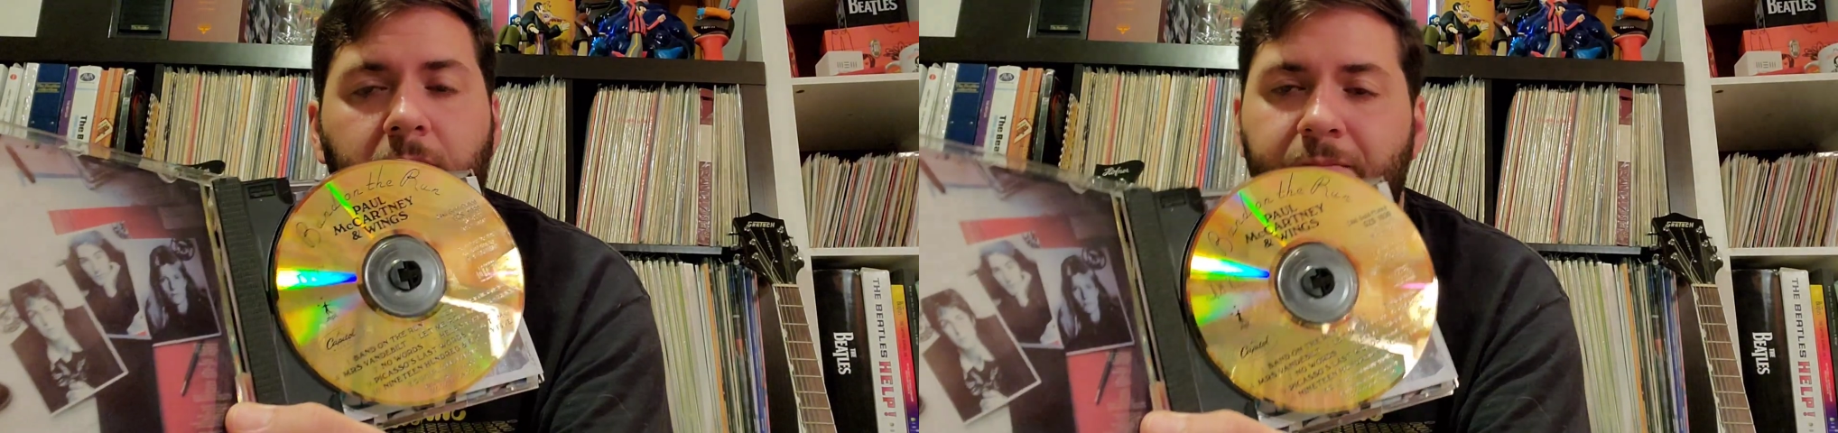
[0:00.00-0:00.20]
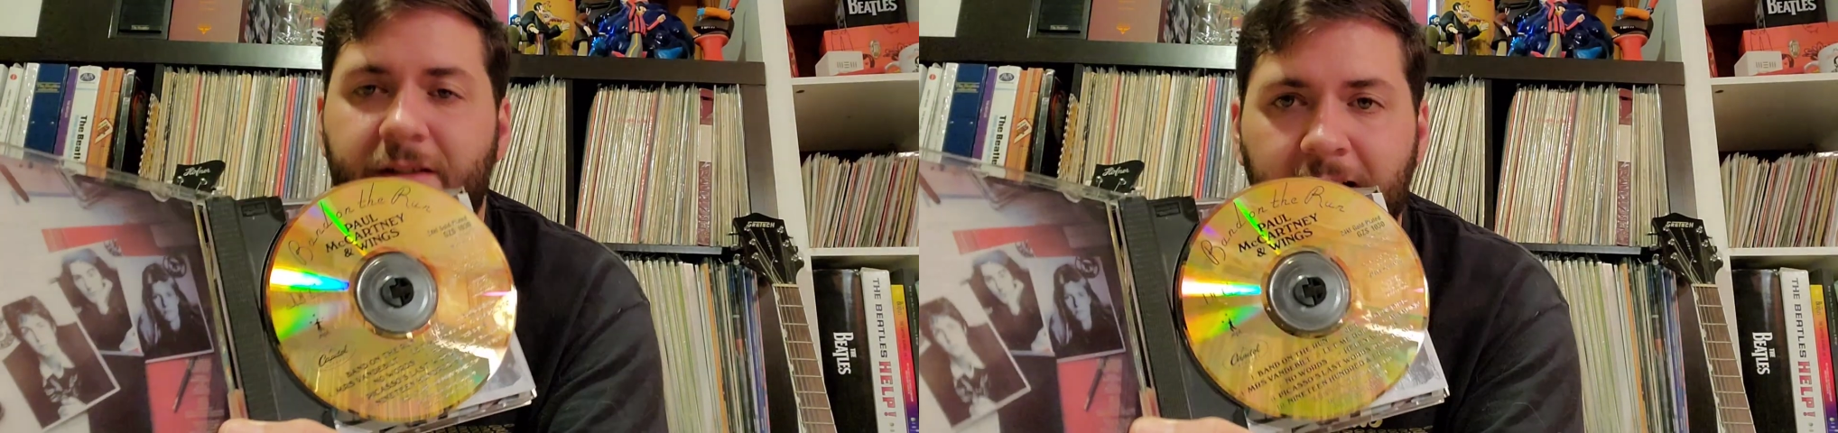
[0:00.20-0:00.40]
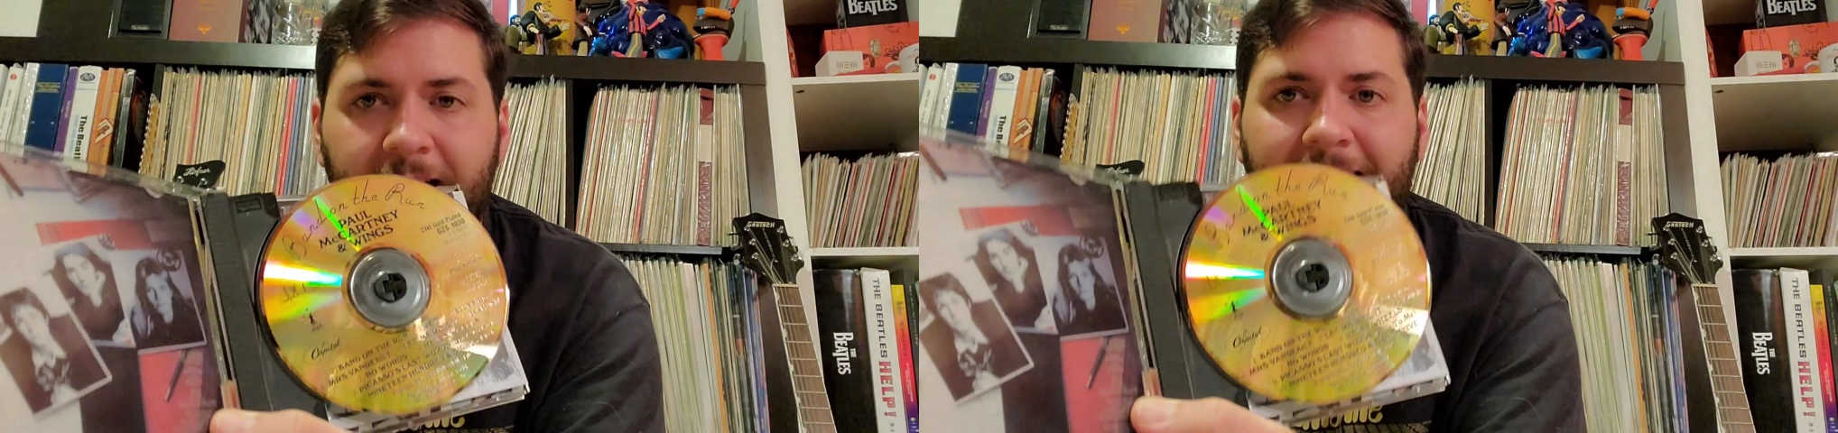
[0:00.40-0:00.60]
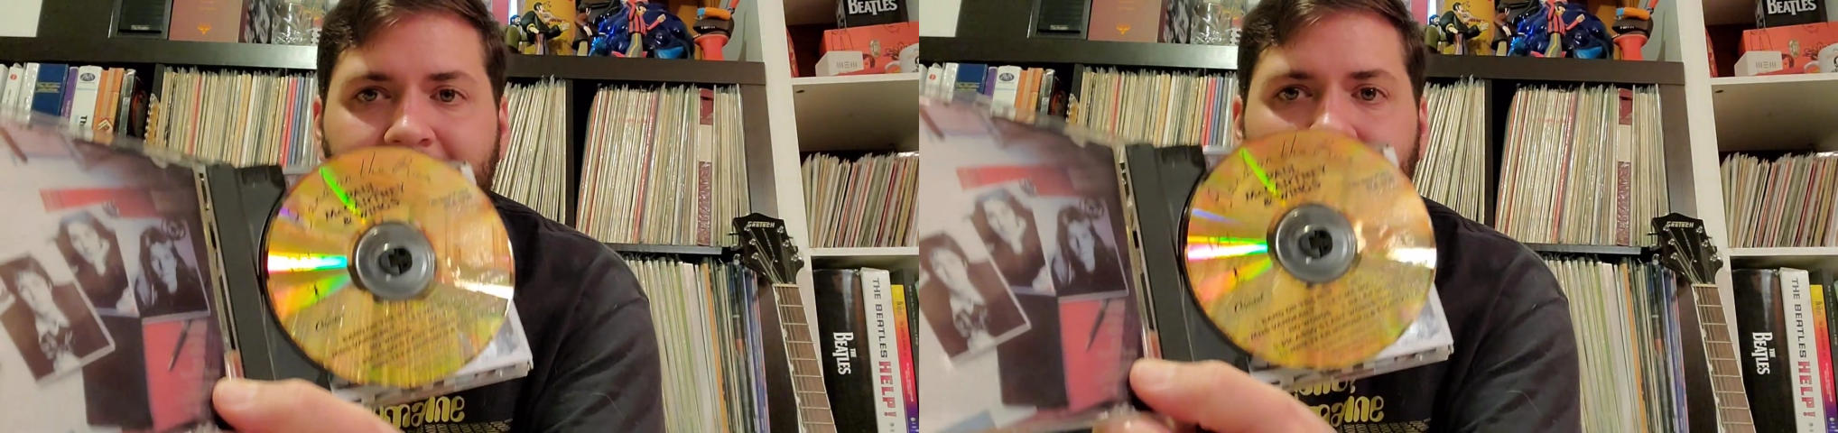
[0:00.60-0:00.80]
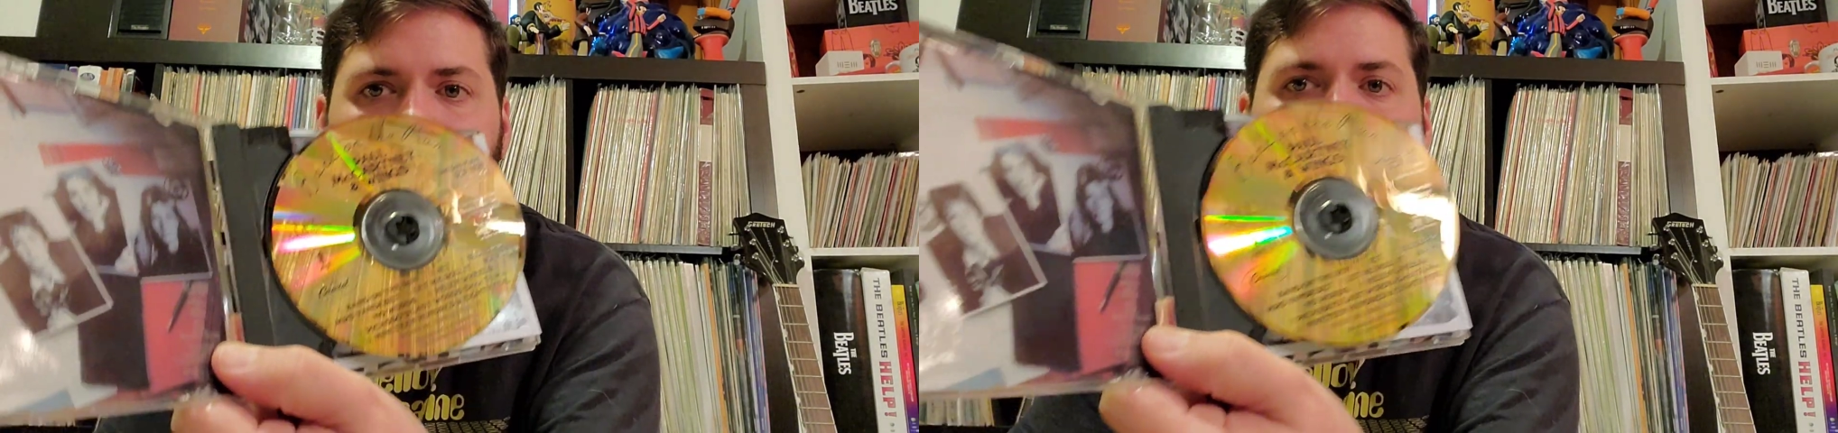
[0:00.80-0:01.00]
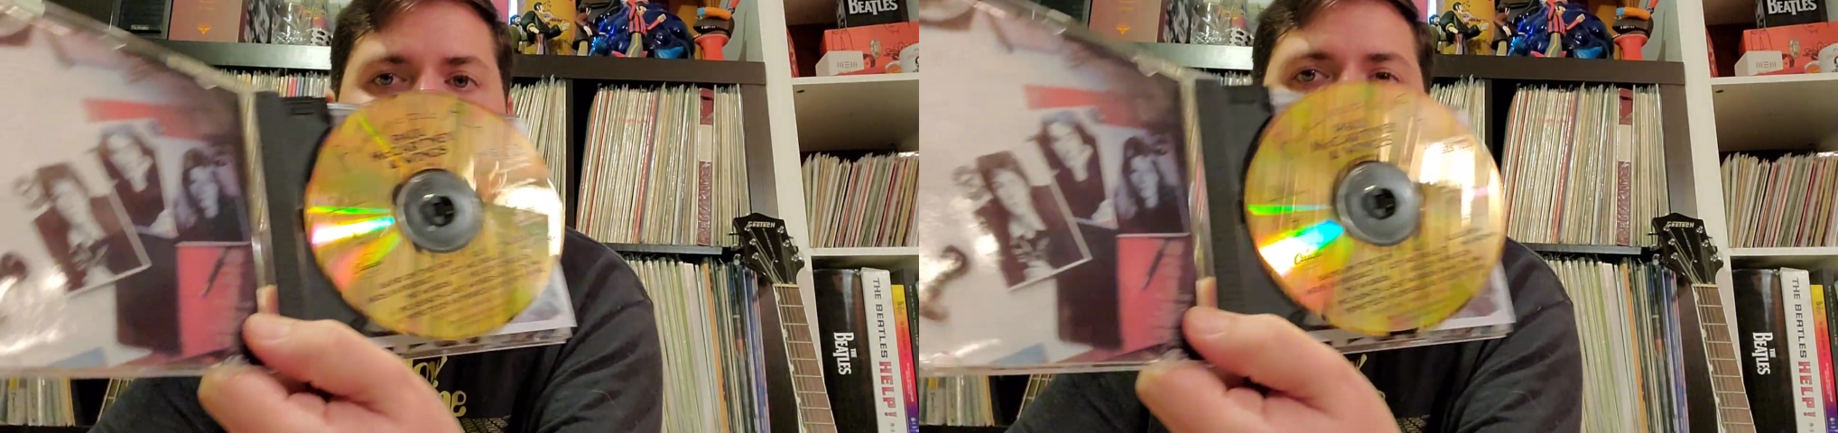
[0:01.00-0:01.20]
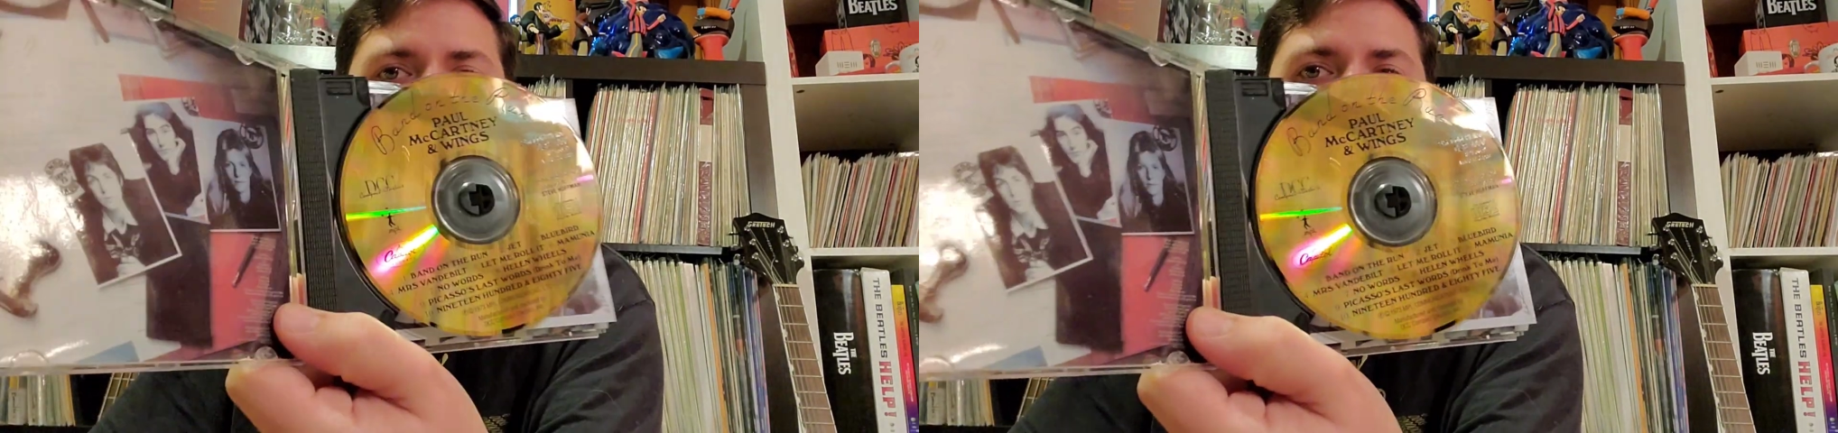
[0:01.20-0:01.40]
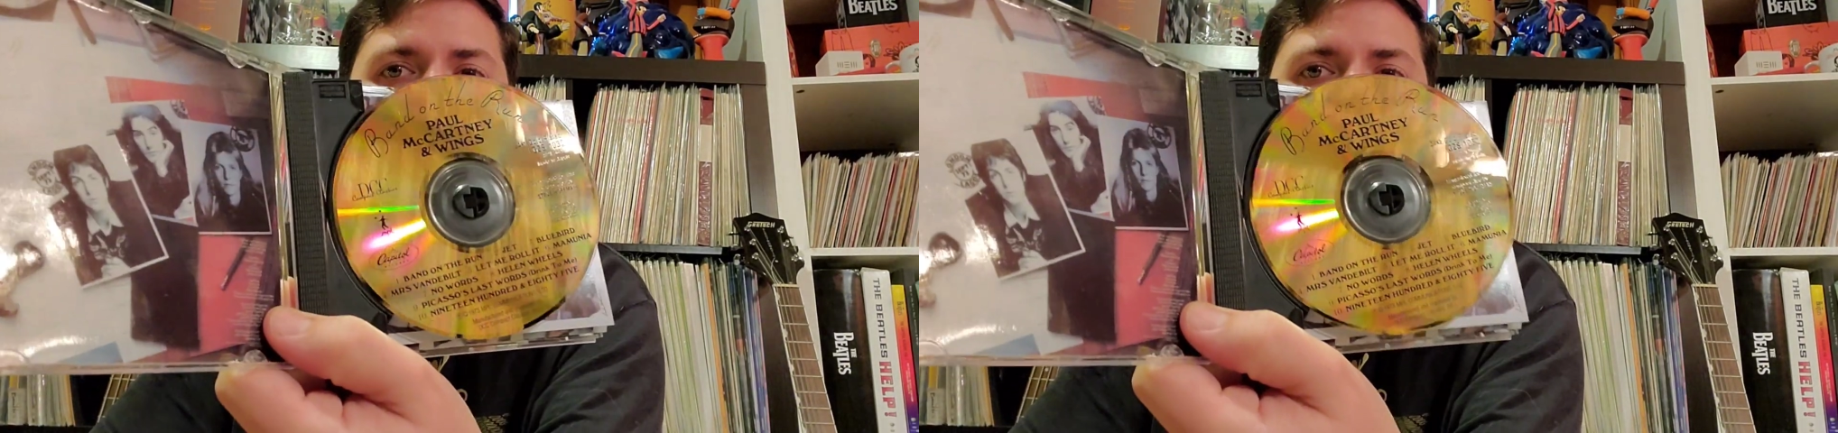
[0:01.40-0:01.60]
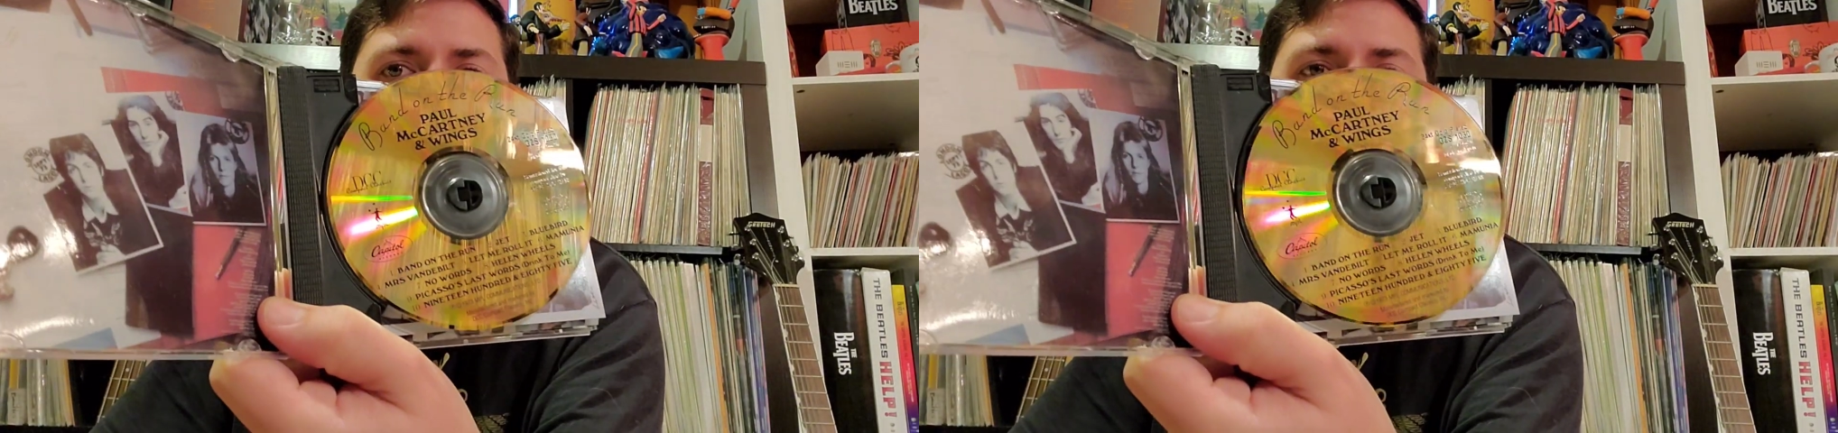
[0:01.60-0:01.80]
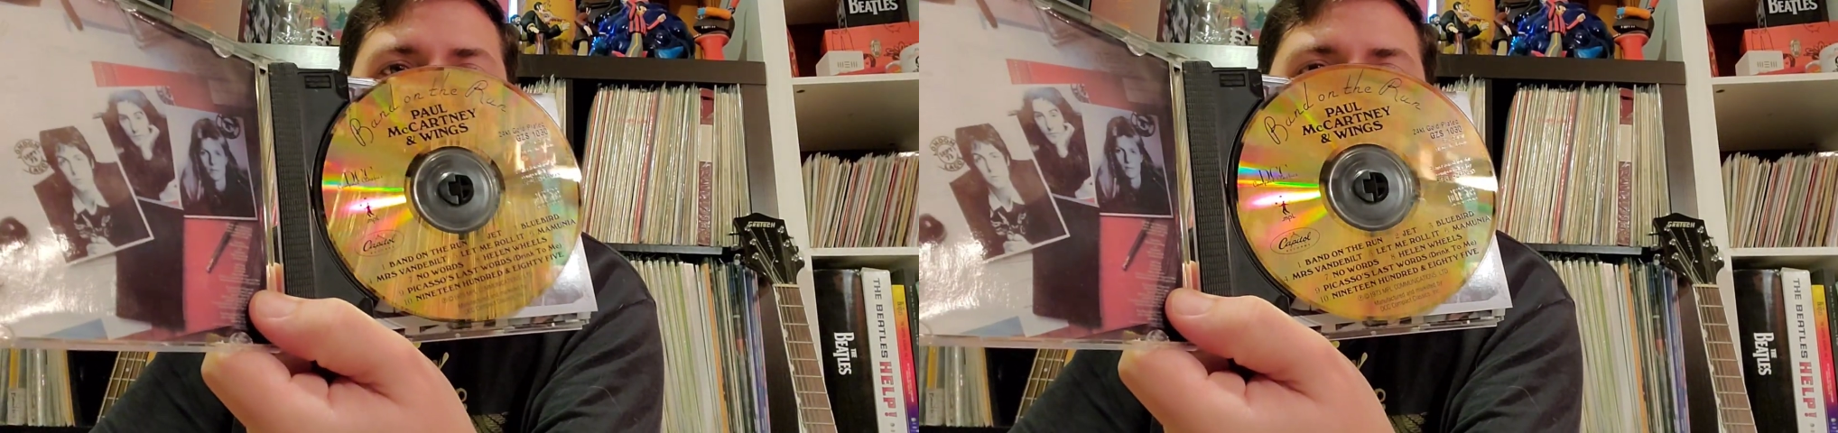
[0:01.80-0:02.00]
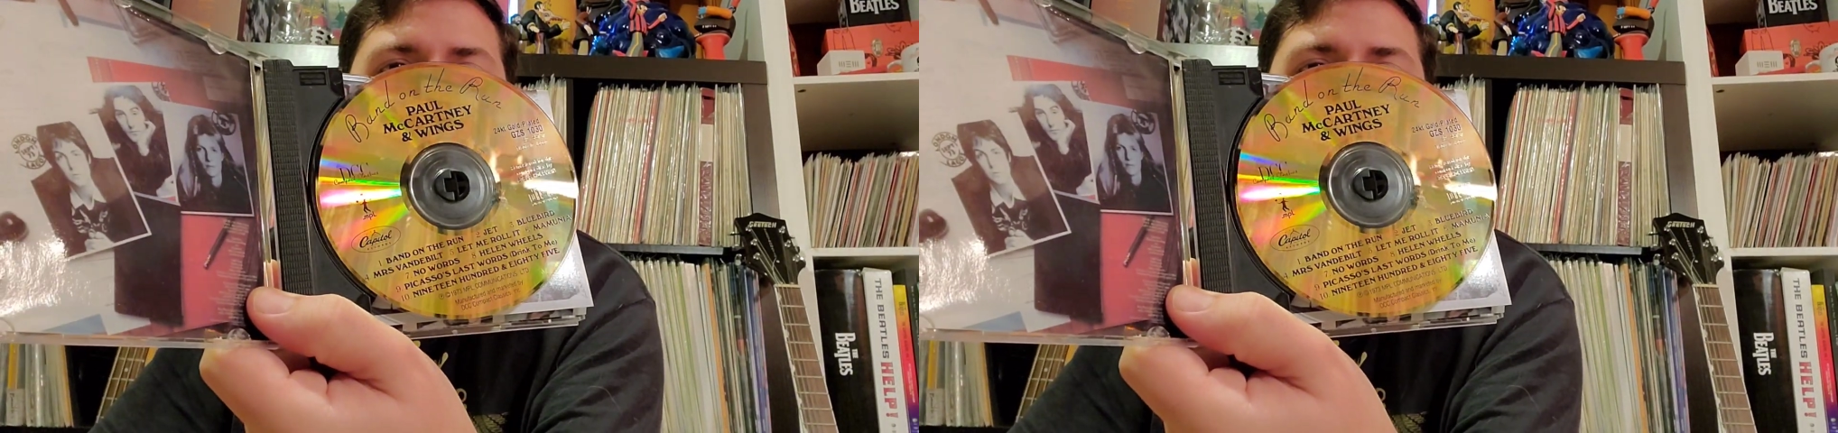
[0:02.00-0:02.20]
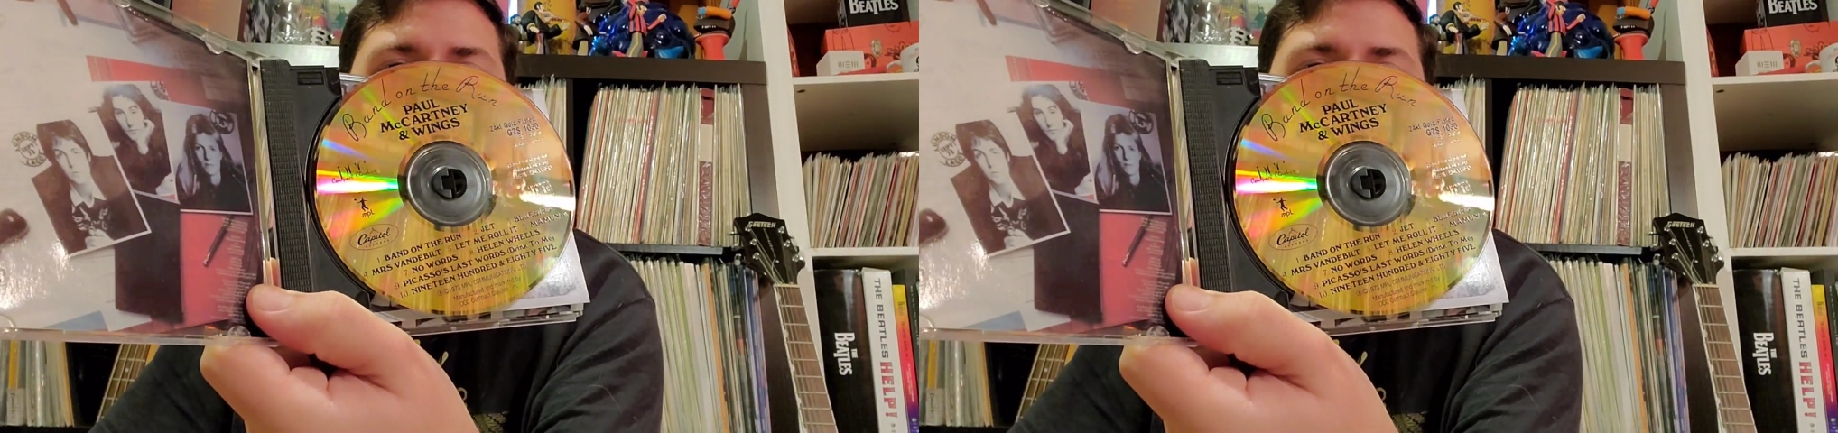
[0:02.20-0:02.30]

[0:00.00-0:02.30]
CD made in Japan.